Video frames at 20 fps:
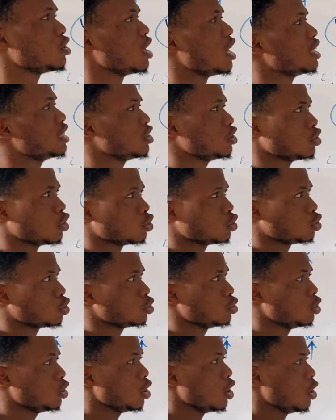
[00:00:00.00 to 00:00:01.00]
that is not
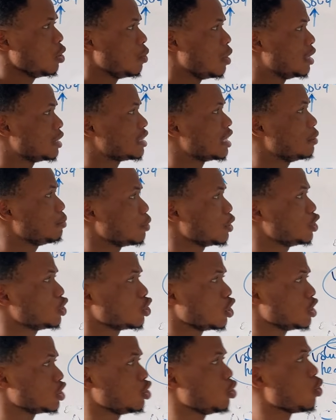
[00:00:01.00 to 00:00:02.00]
true. When
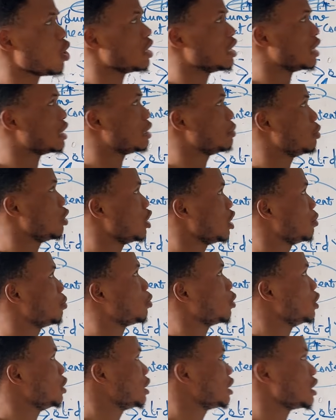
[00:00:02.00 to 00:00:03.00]
temperature is lower than the boiling
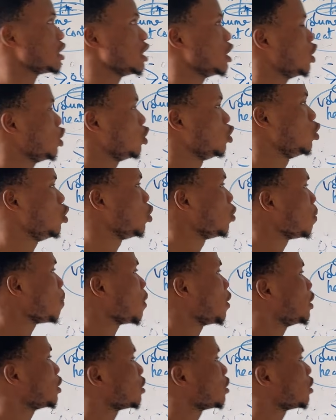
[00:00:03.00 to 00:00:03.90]
point, no.